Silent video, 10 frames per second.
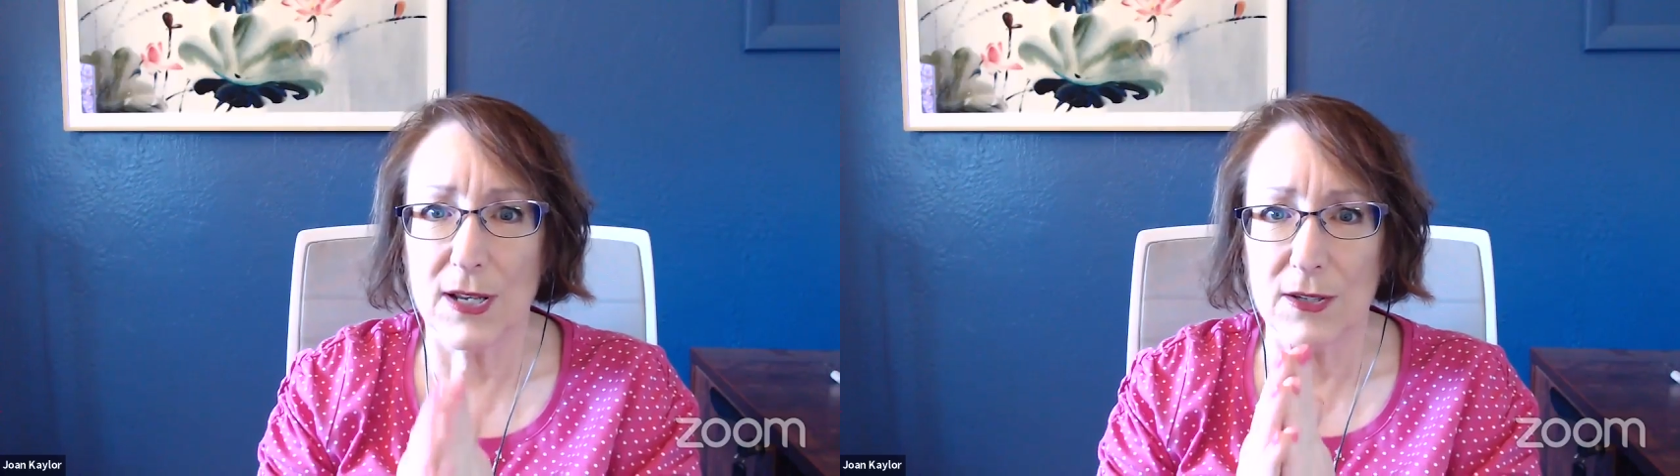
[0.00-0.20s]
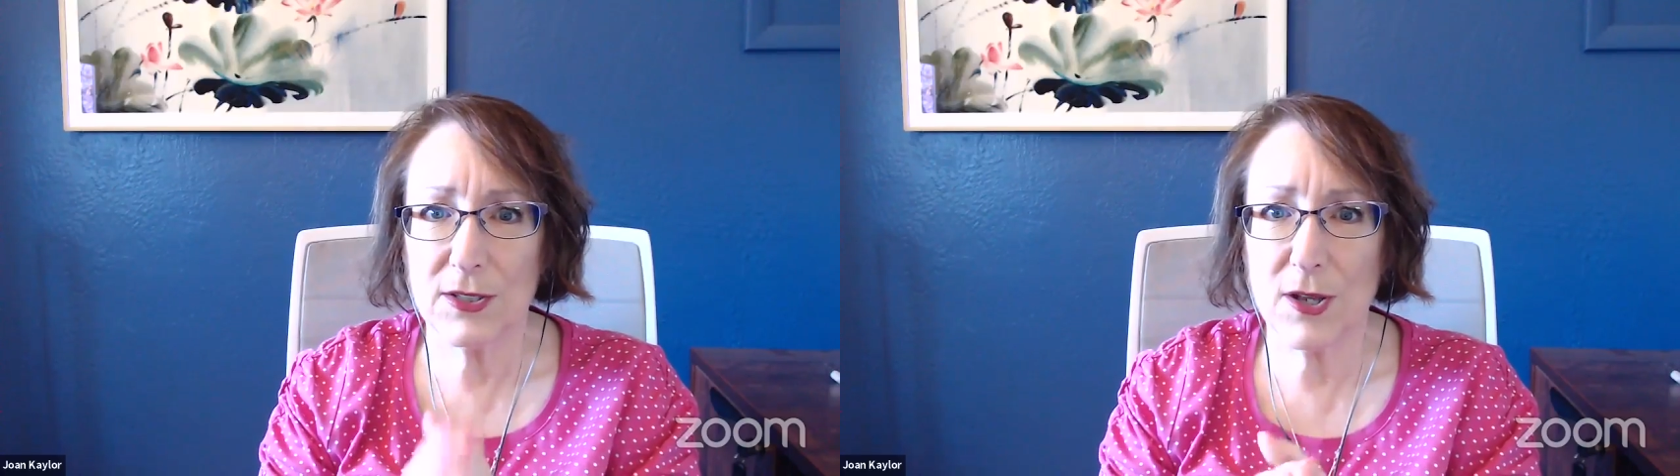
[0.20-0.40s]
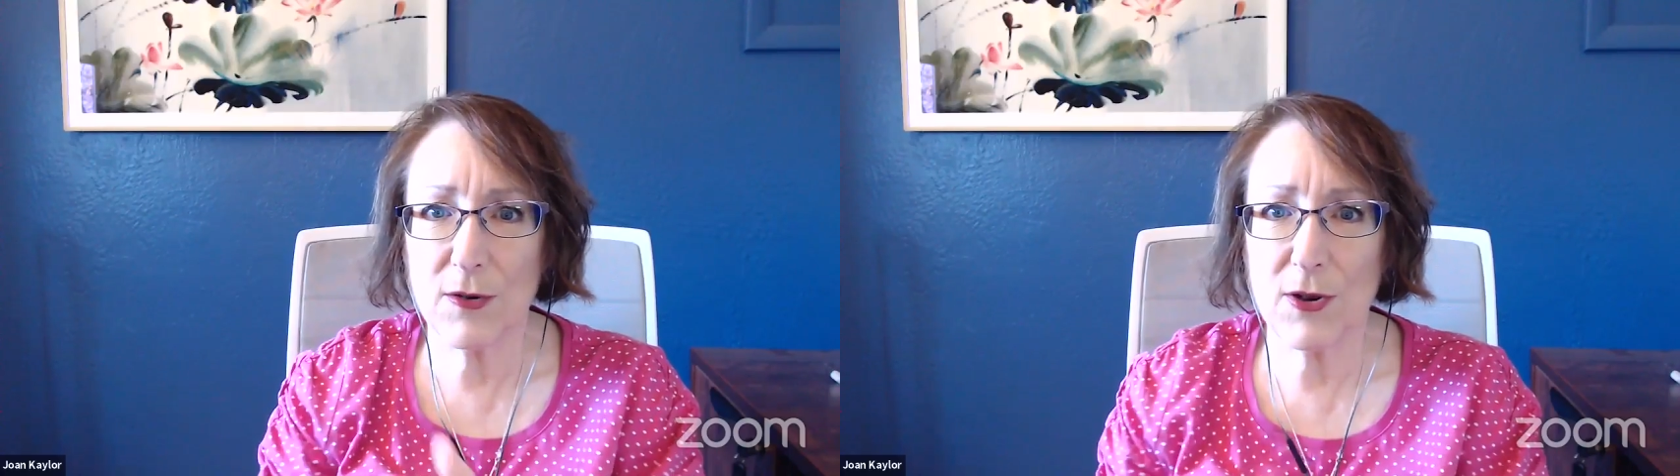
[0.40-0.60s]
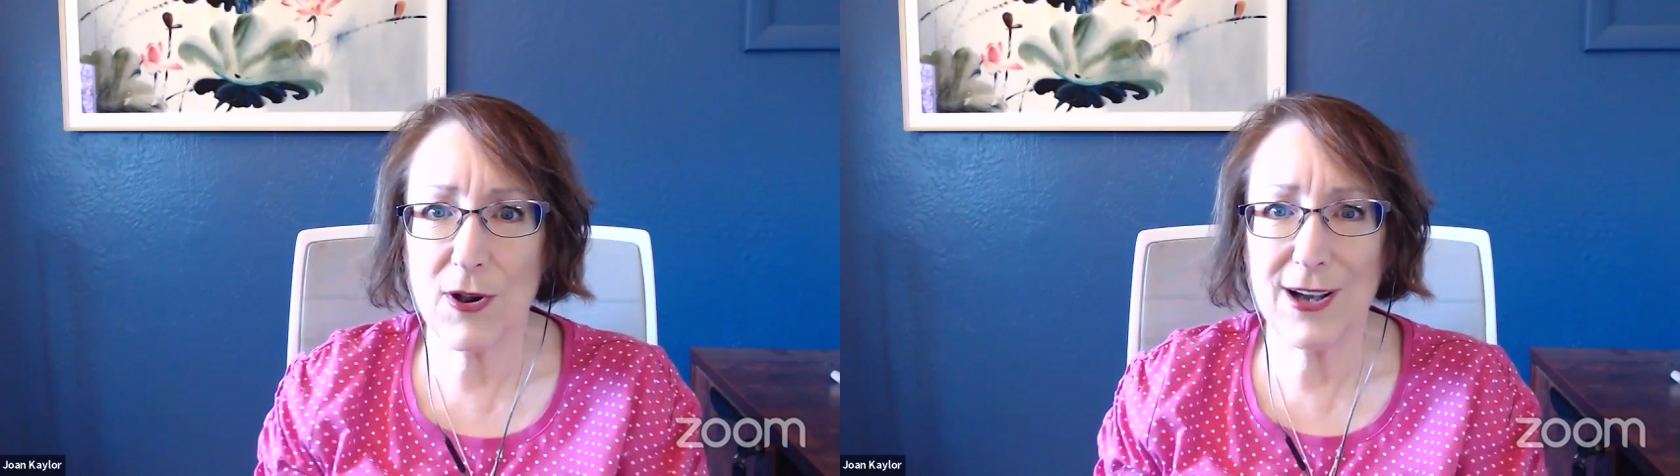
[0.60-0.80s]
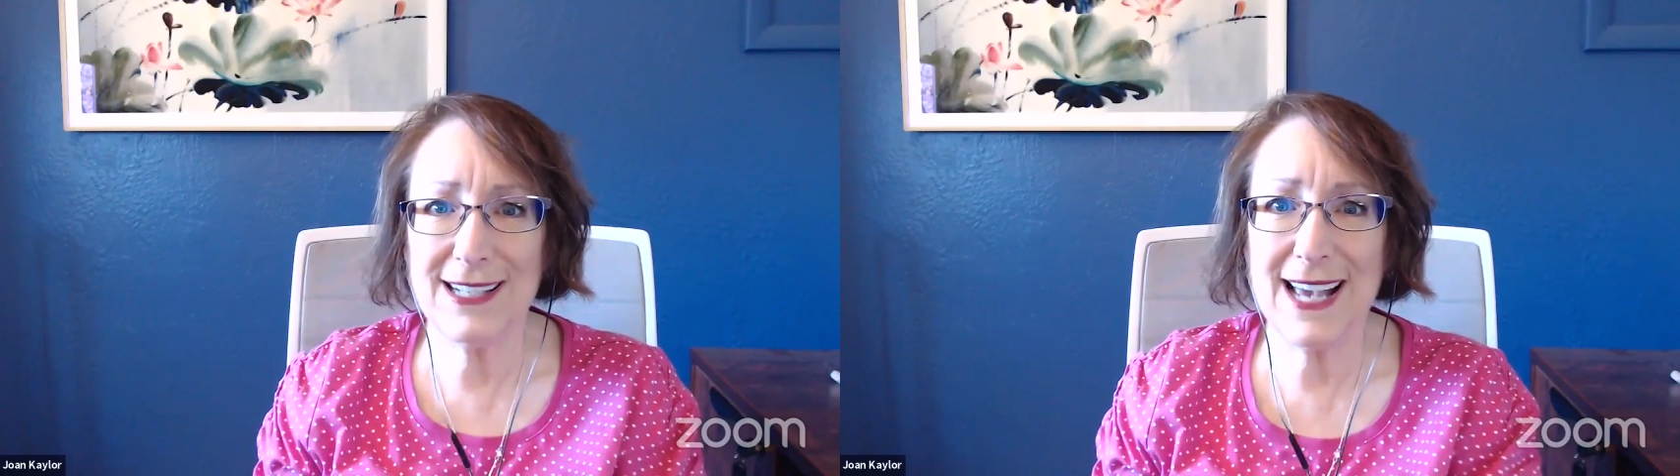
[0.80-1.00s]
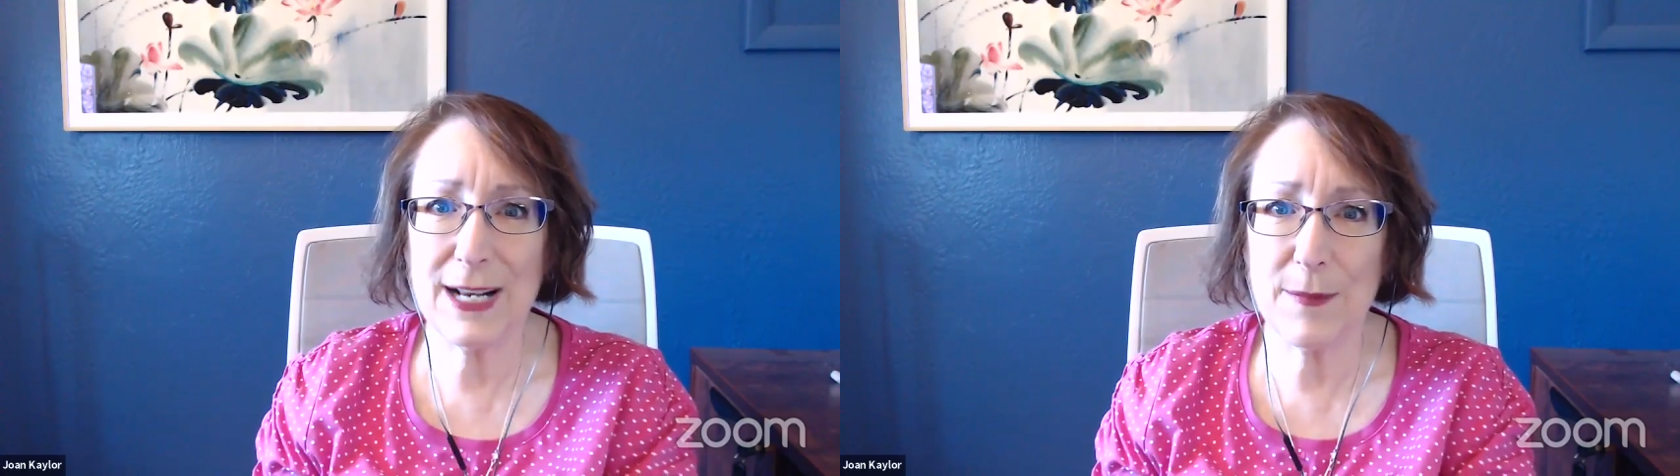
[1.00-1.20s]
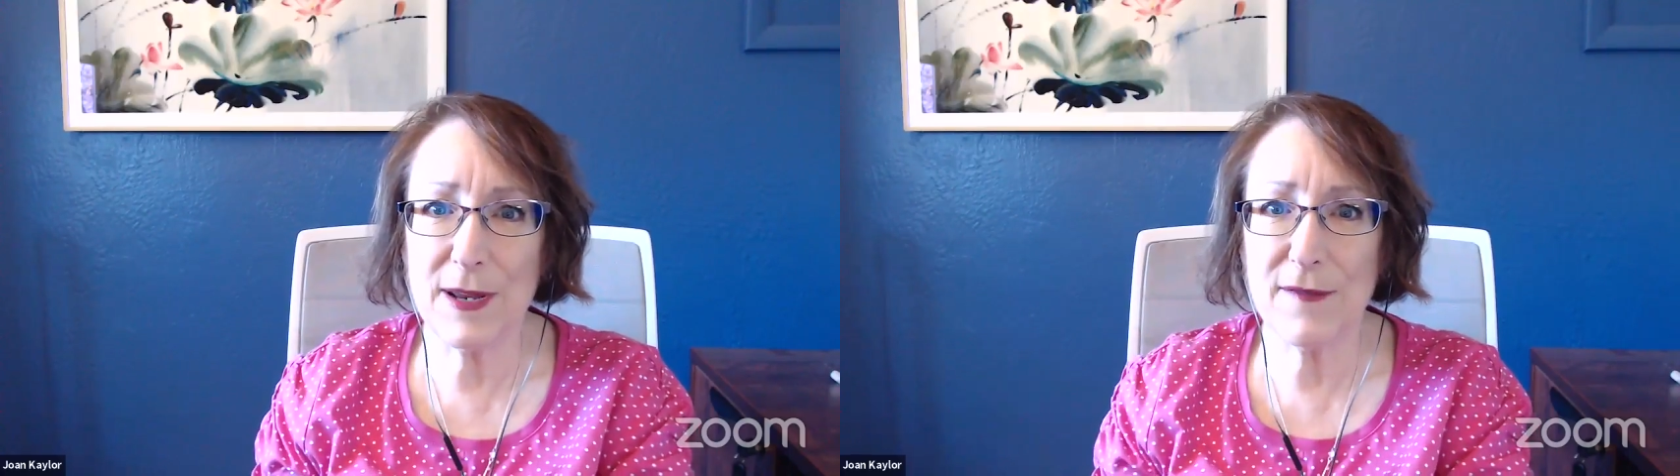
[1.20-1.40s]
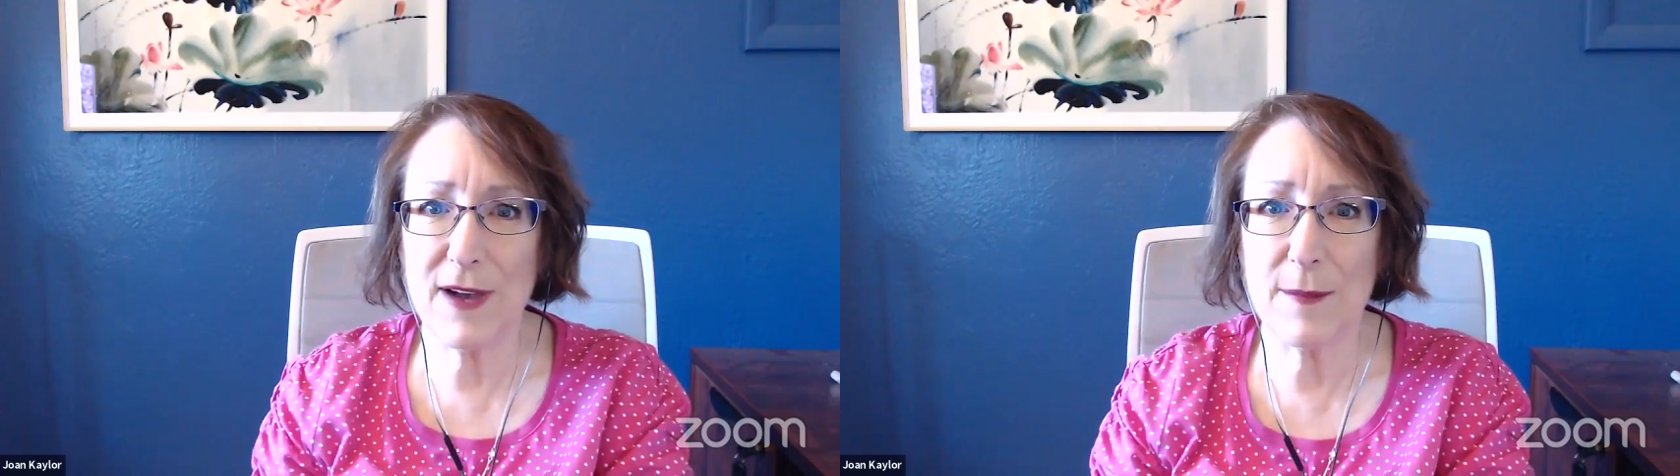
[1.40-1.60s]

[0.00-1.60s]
So contact me if I